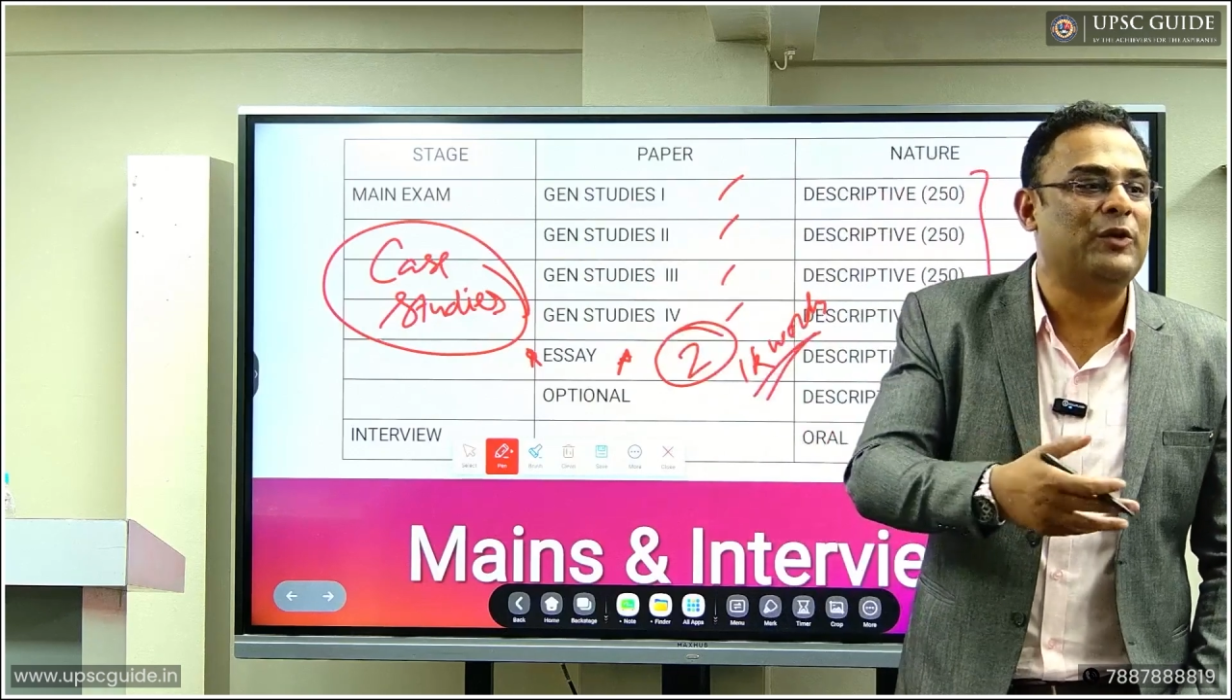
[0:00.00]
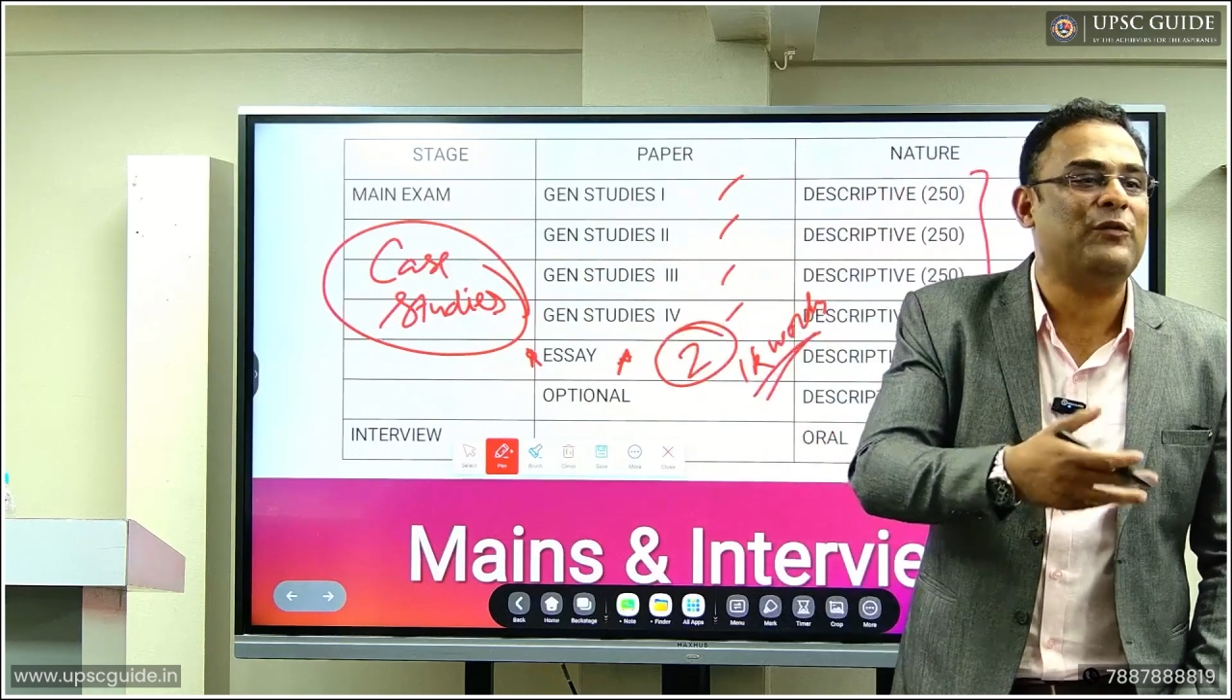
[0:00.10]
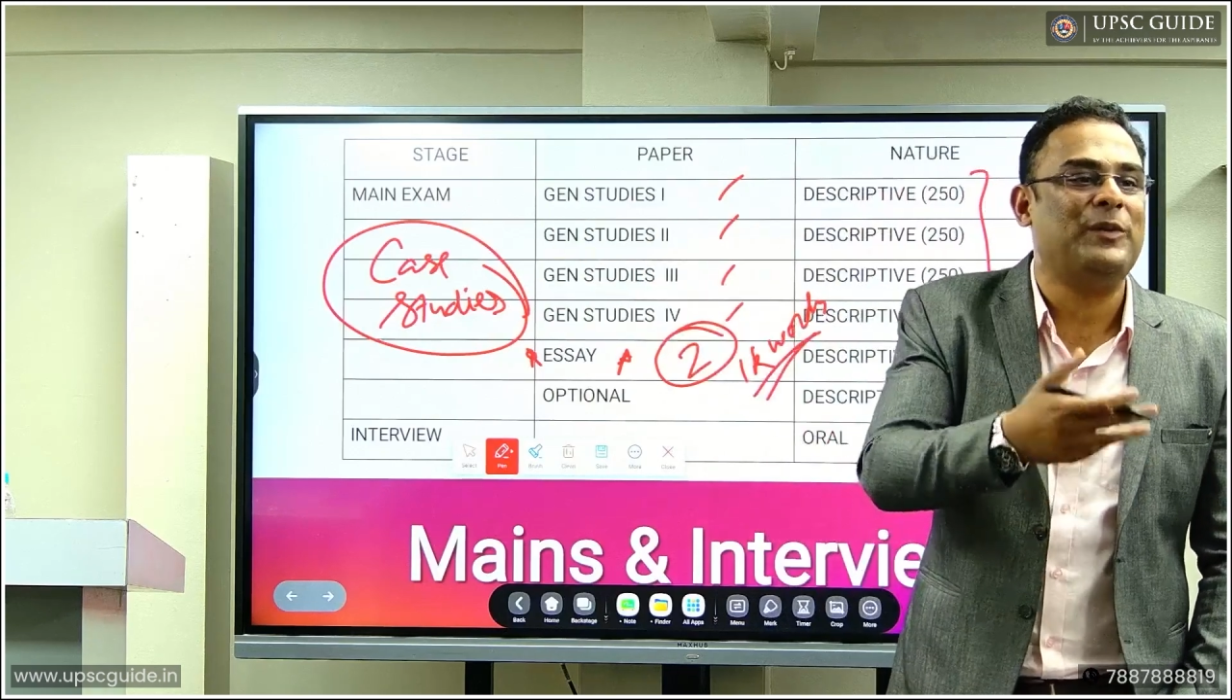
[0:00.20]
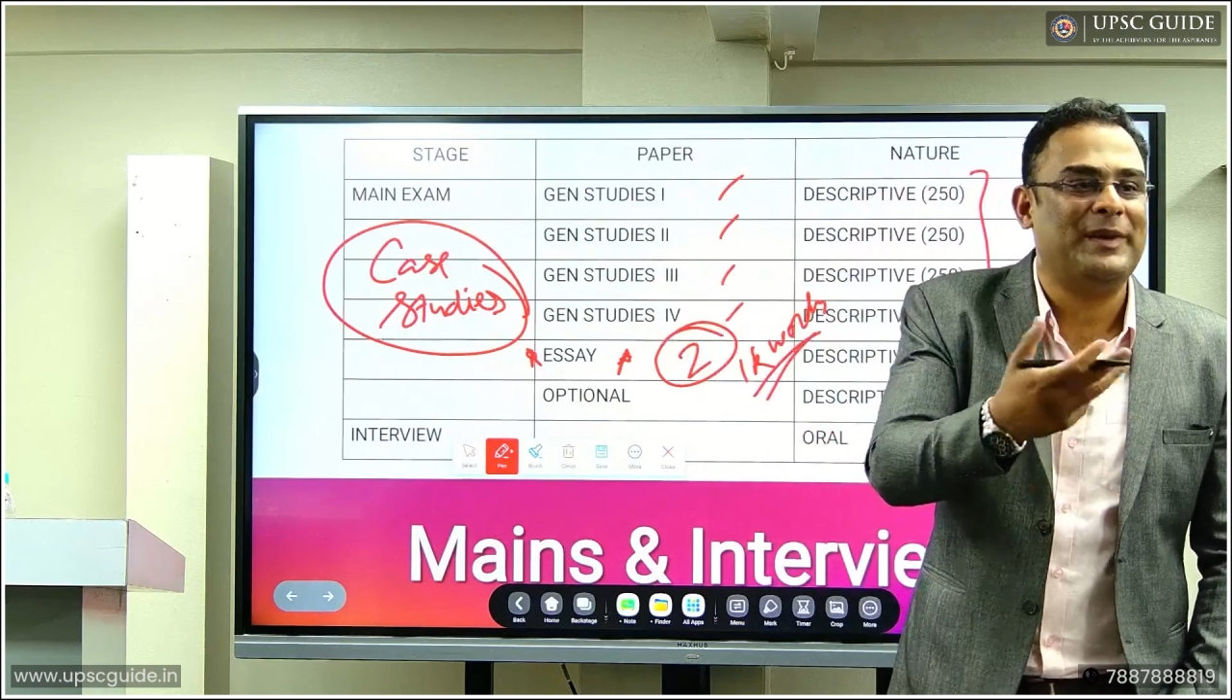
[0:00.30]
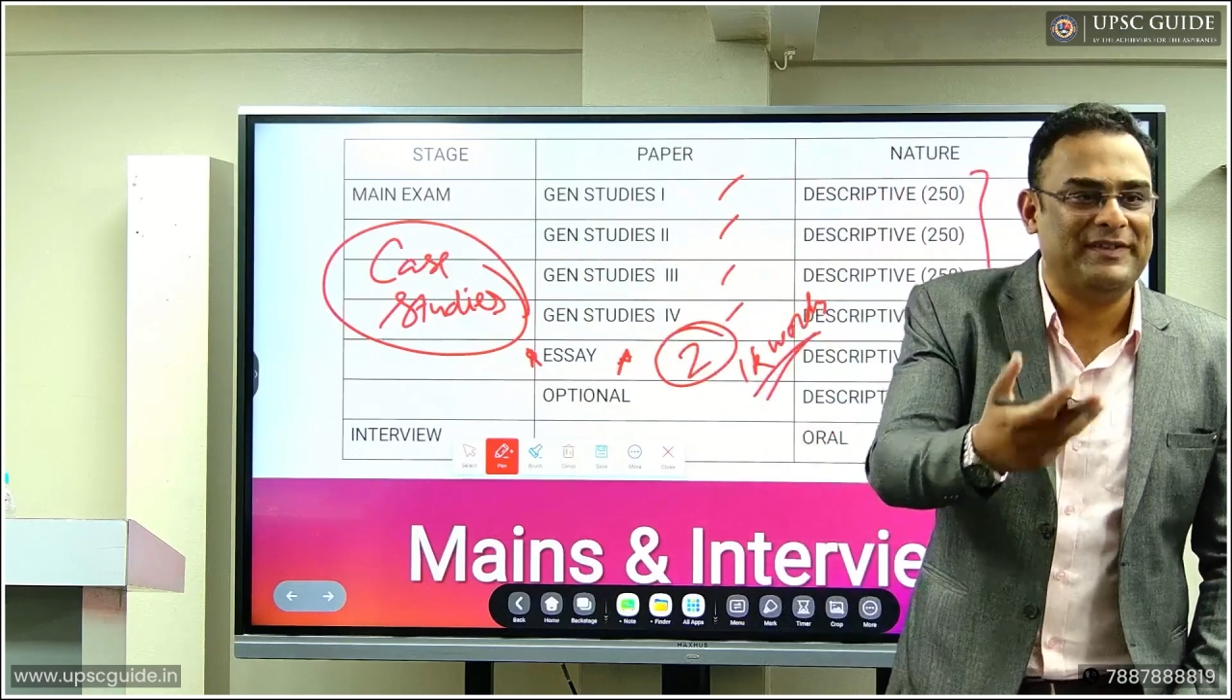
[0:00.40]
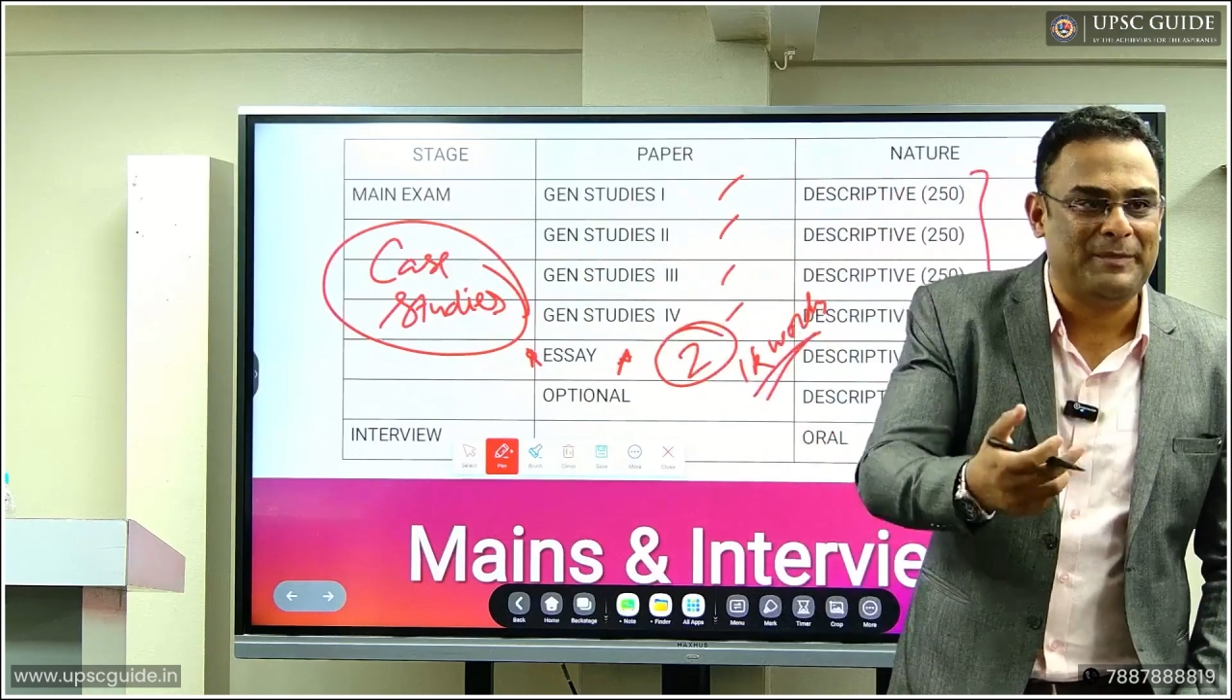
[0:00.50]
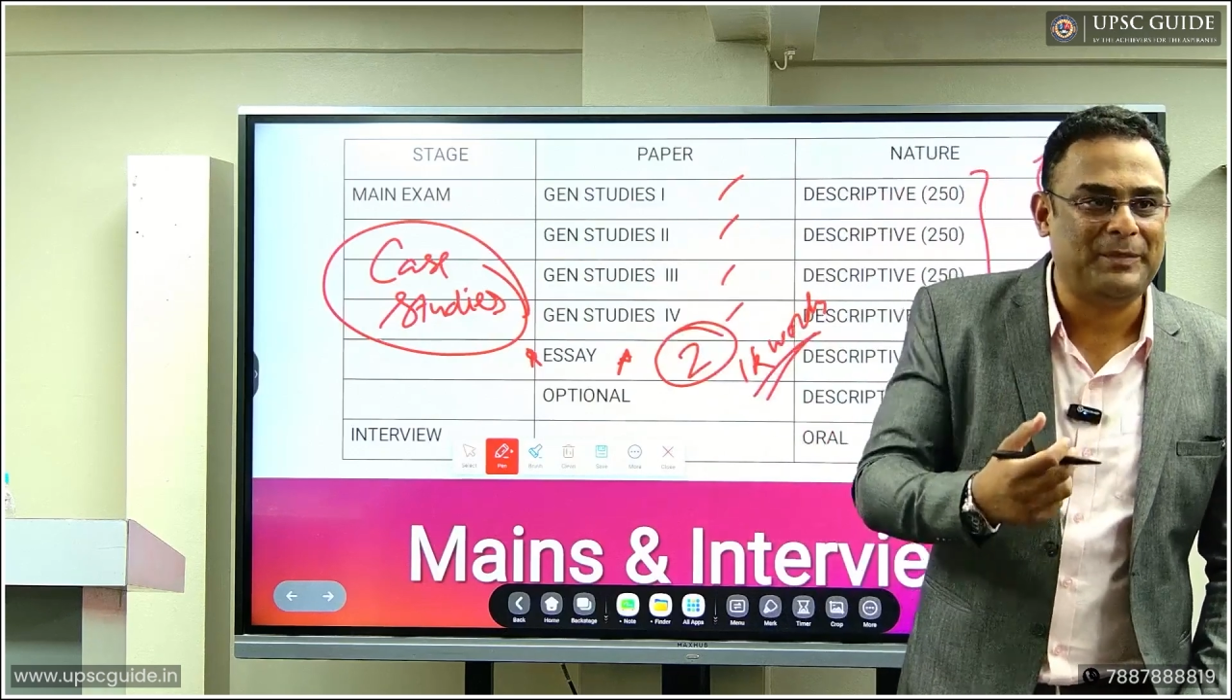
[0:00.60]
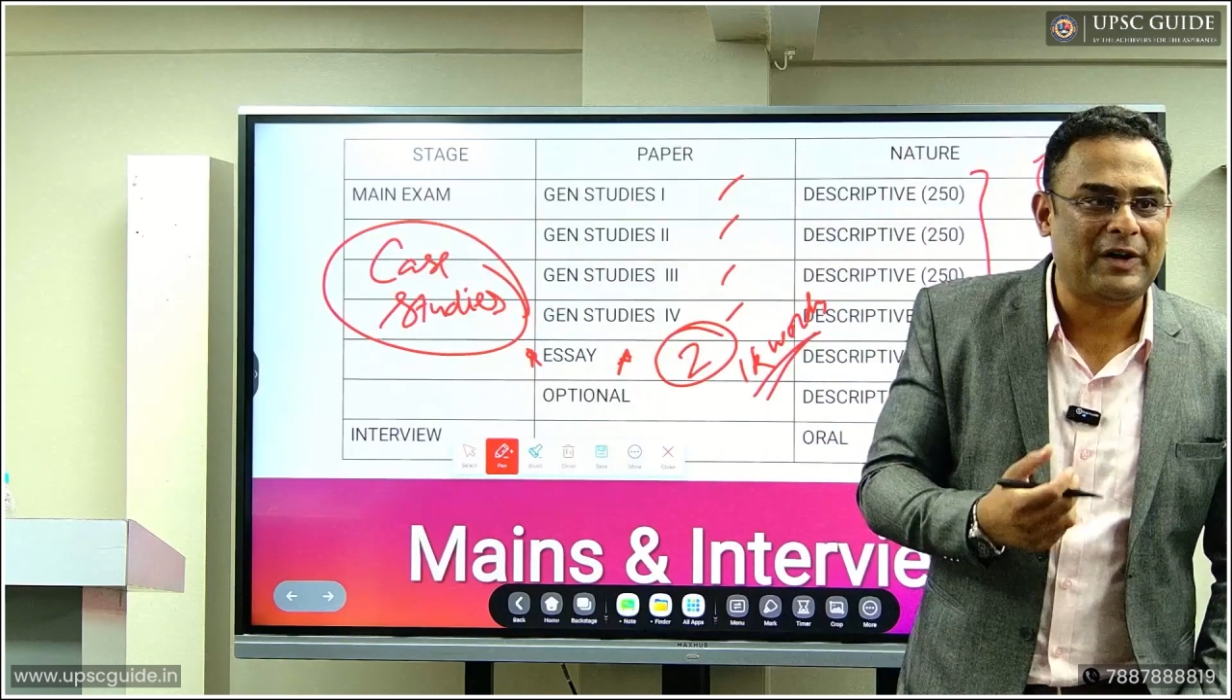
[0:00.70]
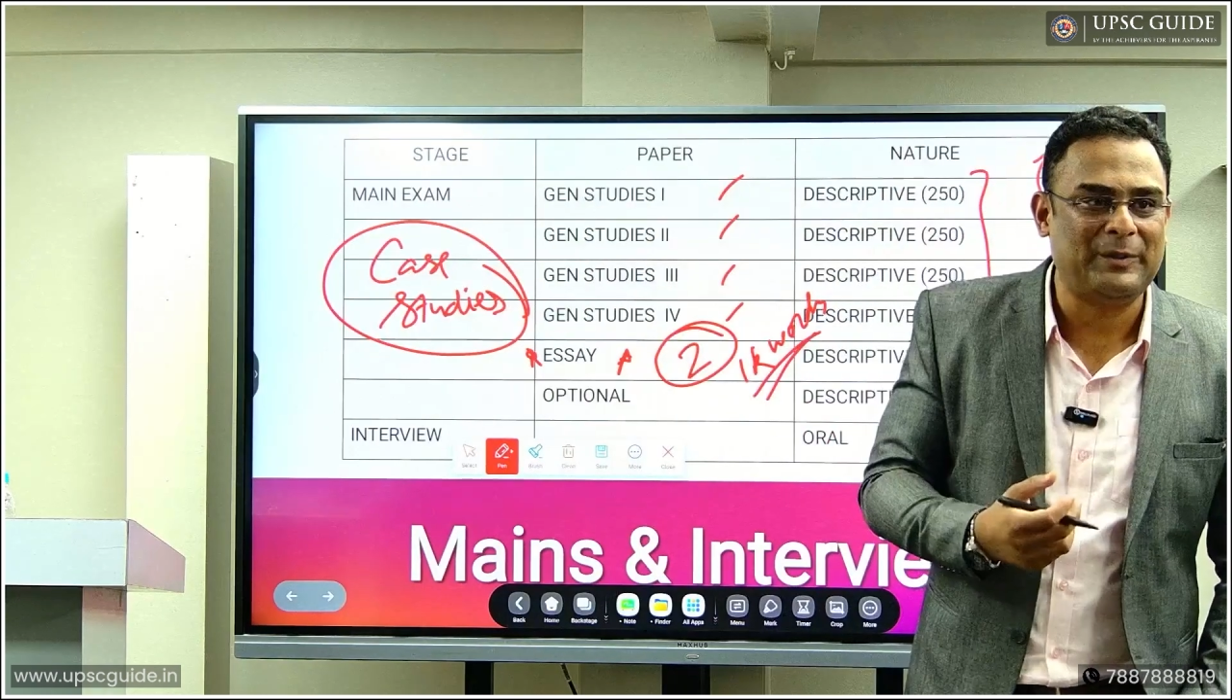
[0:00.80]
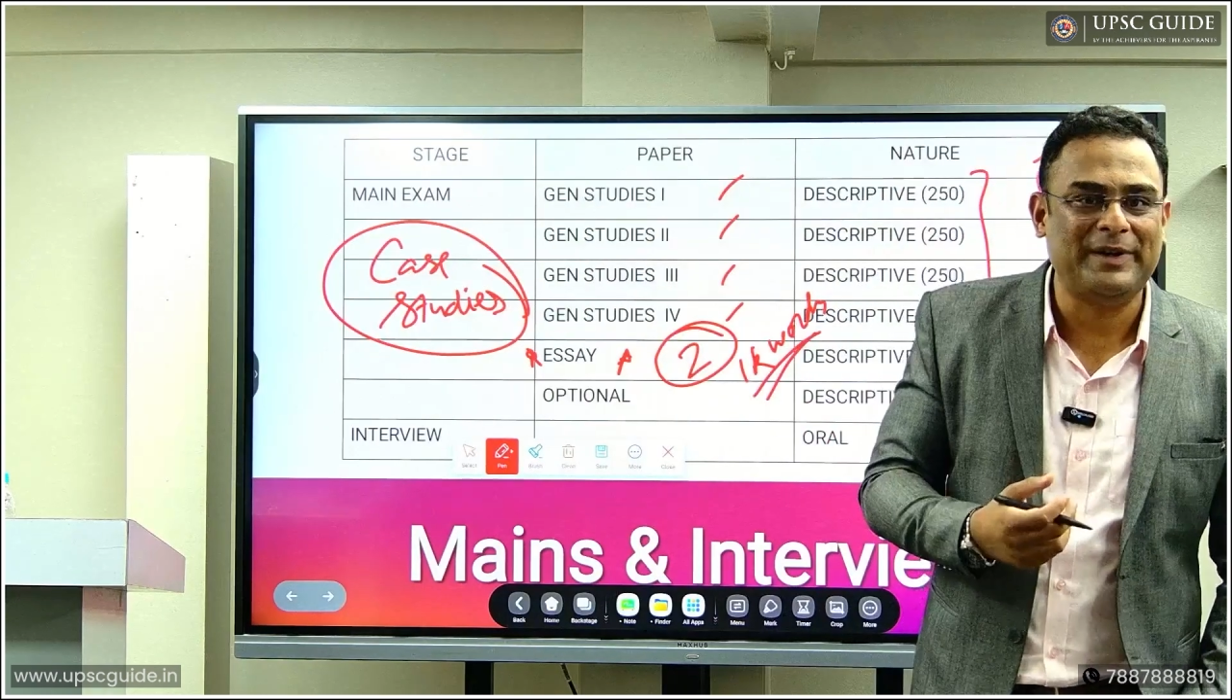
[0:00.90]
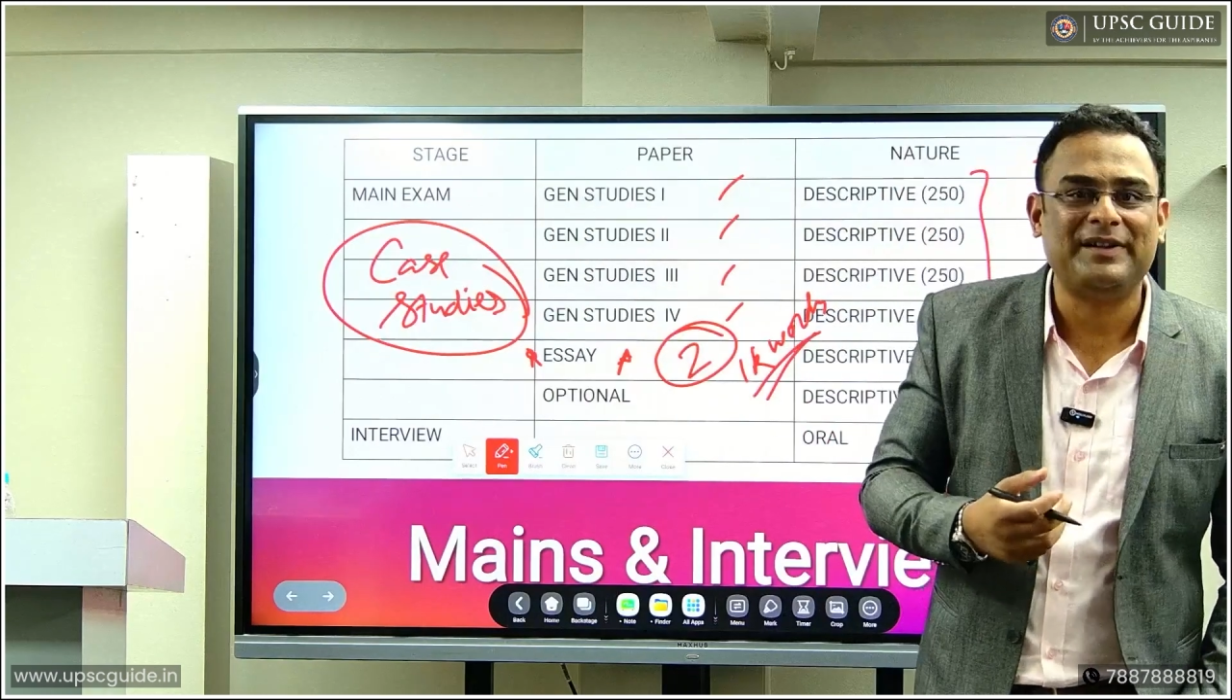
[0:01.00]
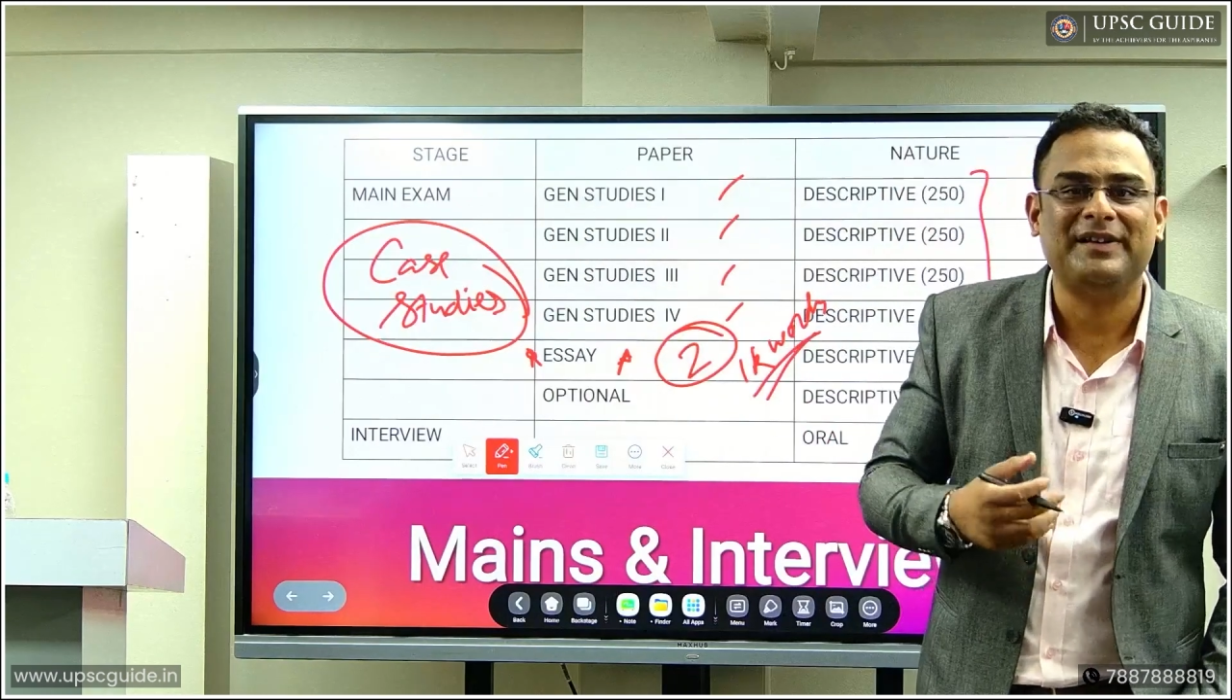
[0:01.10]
women's empowerment,